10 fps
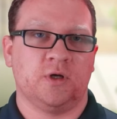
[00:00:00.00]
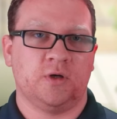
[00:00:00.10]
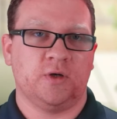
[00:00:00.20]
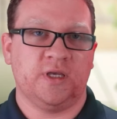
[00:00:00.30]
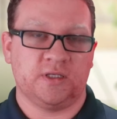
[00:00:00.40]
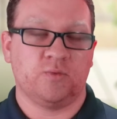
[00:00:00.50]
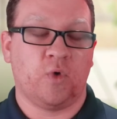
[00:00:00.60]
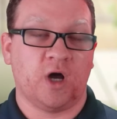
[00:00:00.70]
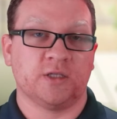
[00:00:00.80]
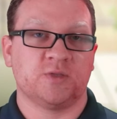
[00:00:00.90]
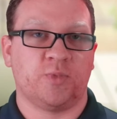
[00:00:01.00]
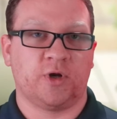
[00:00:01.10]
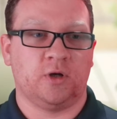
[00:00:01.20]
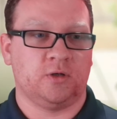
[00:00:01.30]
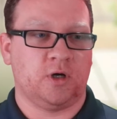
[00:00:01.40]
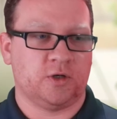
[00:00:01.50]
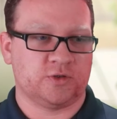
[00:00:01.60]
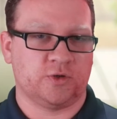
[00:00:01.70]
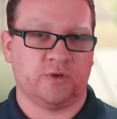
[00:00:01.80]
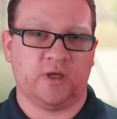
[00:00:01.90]
uh, it wants, but
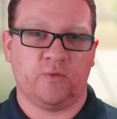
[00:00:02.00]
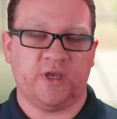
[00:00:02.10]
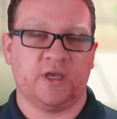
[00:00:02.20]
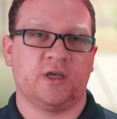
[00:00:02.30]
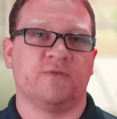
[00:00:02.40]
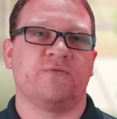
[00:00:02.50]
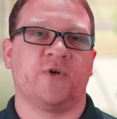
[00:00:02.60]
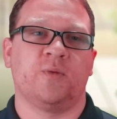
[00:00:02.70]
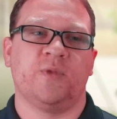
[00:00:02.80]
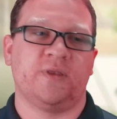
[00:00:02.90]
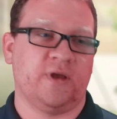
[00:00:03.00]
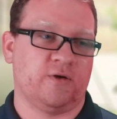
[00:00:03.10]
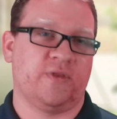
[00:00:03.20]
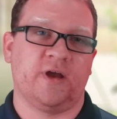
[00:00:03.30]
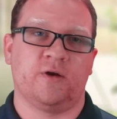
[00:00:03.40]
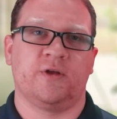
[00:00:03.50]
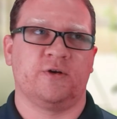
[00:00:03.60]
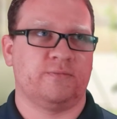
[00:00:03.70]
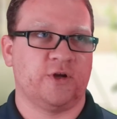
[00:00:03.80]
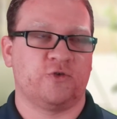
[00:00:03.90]
also that we can confirm that they're there,
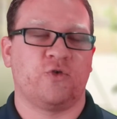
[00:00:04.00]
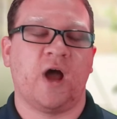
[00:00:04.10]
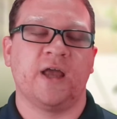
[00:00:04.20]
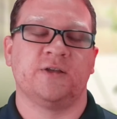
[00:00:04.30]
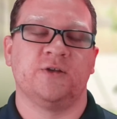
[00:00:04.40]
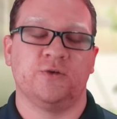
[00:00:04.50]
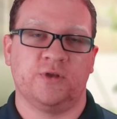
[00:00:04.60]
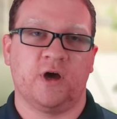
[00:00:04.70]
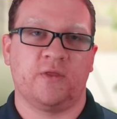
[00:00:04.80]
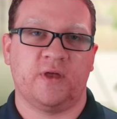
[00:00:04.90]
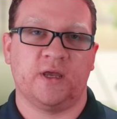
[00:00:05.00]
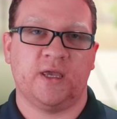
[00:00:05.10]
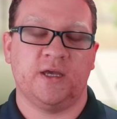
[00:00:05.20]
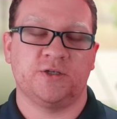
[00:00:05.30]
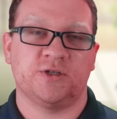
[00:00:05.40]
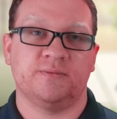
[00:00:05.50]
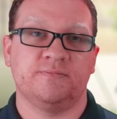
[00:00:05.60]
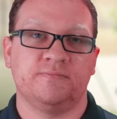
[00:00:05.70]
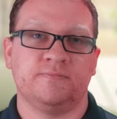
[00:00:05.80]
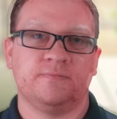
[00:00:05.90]
they're, they're trying to do the authentication.
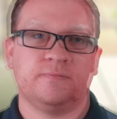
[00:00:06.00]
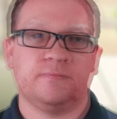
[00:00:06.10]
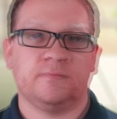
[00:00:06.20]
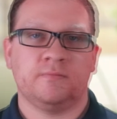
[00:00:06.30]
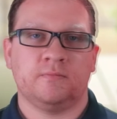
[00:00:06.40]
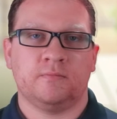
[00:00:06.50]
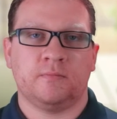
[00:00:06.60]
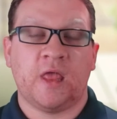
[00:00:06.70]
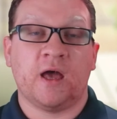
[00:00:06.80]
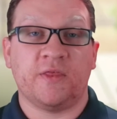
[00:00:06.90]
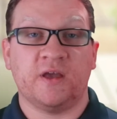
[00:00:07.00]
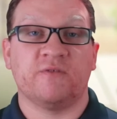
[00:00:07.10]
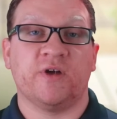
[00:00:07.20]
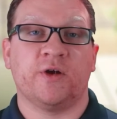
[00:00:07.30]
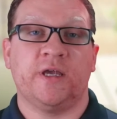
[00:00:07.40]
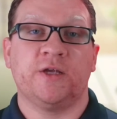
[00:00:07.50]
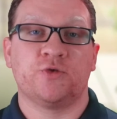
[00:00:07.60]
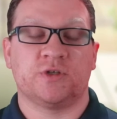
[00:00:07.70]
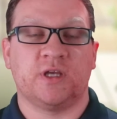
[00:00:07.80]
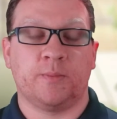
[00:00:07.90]
I think a very
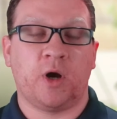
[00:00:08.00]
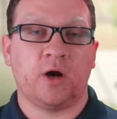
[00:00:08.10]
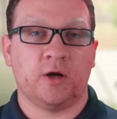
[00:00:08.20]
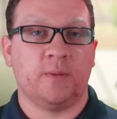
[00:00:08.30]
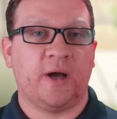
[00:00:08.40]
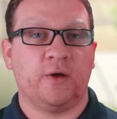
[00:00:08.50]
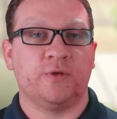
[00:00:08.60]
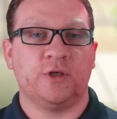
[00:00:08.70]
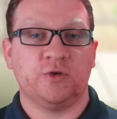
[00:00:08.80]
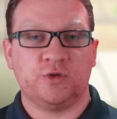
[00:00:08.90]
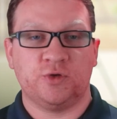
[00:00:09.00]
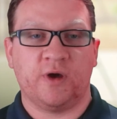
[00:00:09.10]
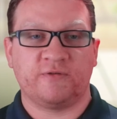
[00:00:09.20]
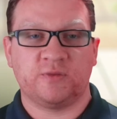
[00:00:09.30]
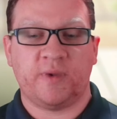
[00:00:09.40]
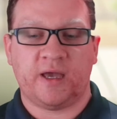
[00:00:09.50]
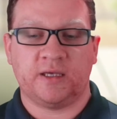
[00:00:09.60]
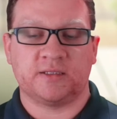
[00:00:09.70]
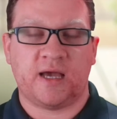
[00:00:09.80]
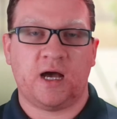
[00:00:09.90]
interesting part about the U2F spec
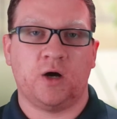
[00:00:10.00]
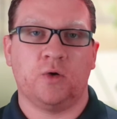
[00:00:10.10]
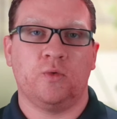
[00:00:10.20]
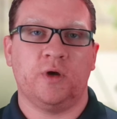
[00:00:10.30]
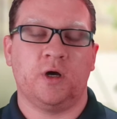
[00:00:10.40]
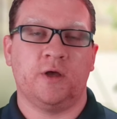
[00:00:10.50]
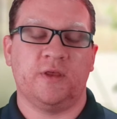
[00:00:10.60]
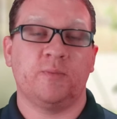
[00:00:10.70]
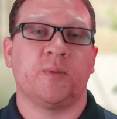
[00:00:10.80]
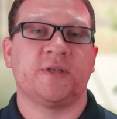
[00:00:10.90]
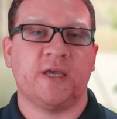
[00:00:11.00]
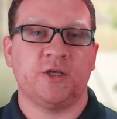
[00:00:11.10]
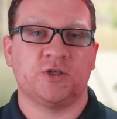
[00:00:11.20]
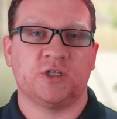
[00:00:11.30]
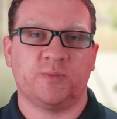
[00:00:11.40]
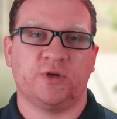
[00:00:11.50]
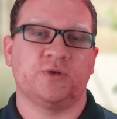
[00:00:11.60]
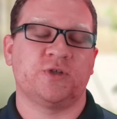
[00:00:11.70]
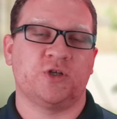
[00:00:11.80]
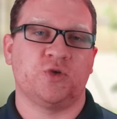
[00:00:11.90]
is how uh, the implementation is built
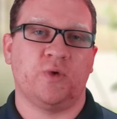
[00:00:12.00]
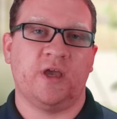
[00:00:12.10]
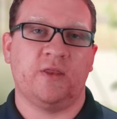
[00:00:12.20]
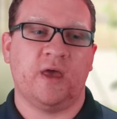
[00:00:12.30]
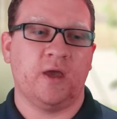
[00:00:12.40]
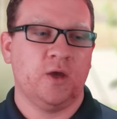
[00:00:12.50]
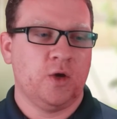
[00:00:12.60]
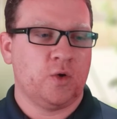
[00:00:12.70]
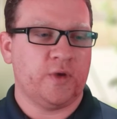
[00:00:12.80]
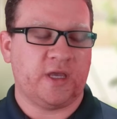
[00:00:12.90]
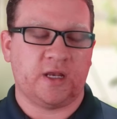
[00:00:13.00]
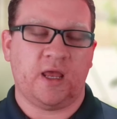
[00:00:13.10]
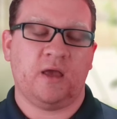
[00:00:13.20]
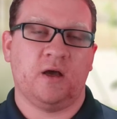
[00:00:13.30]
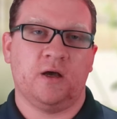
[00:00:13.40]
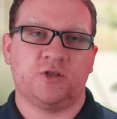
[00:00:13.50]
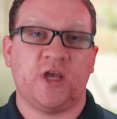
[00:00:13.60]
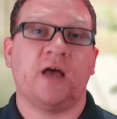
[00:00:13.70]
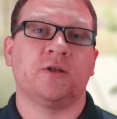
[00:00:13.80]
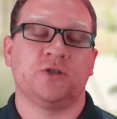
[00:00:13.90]
in such a way that we can uh,
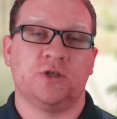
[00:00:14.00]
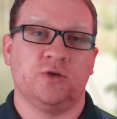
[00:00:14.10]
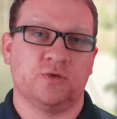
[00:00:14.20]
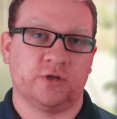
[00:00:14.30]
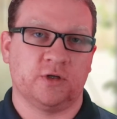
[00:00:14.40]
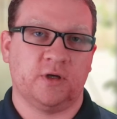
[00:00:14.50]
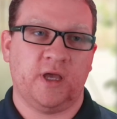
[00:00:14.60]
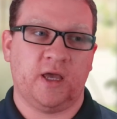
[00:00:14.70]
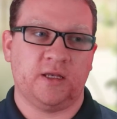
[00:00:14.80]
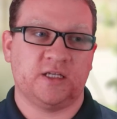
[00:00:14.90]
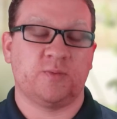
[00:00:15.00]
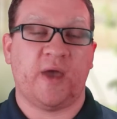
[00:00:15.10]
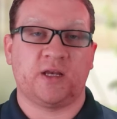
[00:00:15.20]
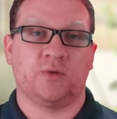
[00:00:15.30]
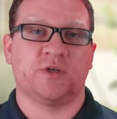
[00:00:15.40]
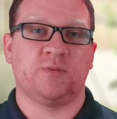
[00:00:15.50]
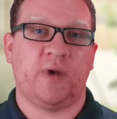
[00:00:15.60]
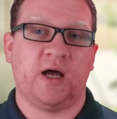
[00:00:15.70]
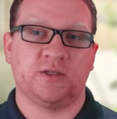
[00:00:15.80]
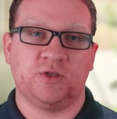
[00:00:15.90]
challenge the user and expect a
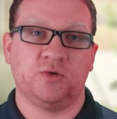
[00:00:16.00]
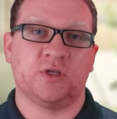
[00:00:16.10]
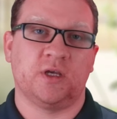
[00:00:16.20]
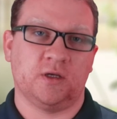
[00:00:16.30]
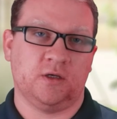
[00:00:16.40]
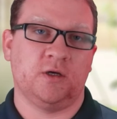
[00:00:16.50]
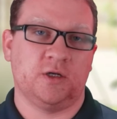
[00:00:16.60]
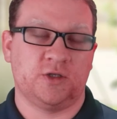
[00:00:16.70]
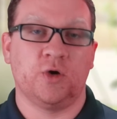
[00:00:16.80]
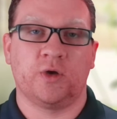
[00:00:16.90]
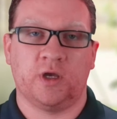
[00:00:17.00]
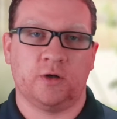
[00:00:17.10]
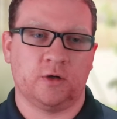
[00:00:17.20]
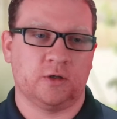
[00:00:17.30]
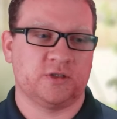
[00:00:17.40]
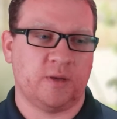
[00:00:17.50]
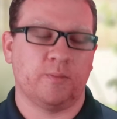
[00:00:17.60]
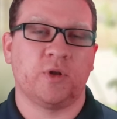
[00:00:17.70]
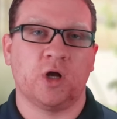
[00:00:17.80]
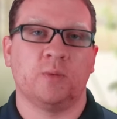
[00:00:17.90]
response using uh, a token or
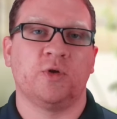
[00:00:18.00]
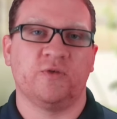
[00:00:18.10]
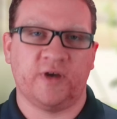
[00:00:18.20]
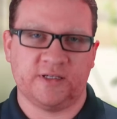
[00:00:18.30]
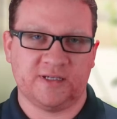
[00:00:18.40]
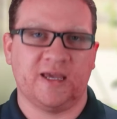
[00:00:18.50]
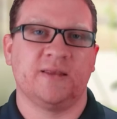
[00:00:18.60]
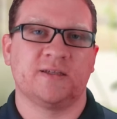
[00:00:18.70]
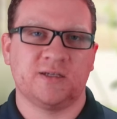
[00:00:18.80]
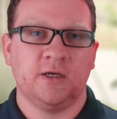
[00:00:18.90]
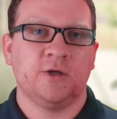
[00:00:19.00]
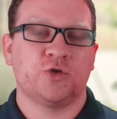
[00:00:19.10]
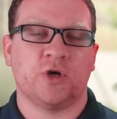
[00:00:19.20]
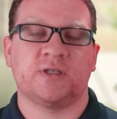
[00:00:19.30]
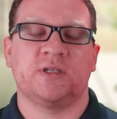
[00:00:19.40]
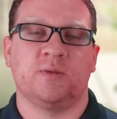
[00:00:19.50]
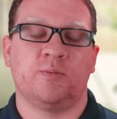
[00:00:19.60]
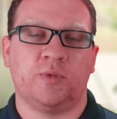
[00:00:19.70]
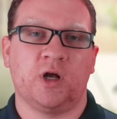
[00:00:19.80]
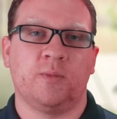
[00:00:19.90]
some pluggable device. Again, this trusted
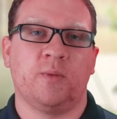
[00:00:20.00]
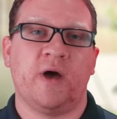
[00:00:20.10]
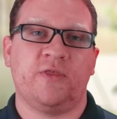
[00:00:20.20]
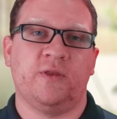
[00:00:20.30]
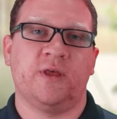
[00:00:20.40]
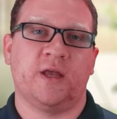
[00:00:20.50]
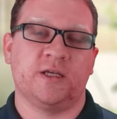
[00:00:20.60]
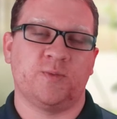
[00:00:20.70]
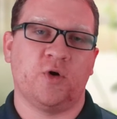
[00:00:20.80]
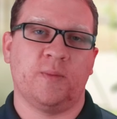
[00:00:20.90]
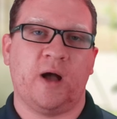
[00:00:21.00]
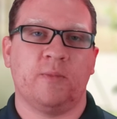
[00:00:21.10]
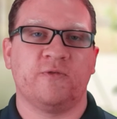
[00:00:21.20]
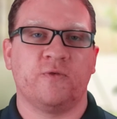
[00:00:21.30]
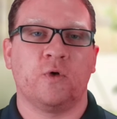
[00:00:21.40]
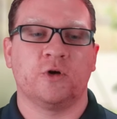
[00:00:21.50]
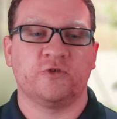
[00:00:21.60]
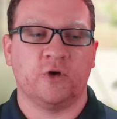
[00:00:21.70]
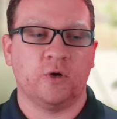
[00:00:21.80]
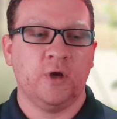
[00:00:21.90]
pluggable method that I spoke about before.
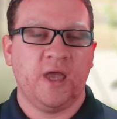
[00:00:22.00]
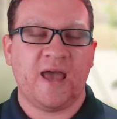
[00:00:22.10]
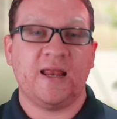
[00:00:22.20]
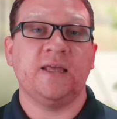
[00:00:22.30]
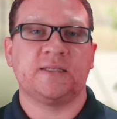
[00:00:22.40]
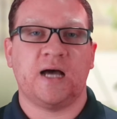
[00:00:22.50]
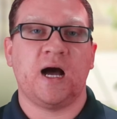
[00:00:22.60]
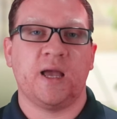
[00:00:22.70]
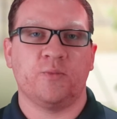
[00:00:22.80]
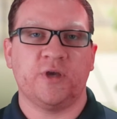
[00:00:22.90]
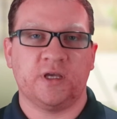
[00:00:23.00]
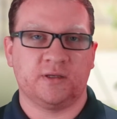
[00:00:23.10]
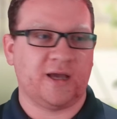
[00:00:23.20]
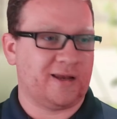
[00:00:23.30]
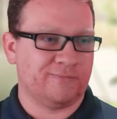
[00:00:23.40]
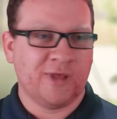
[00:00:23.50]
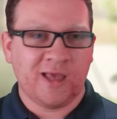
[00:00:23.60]
So at any time, we can kind of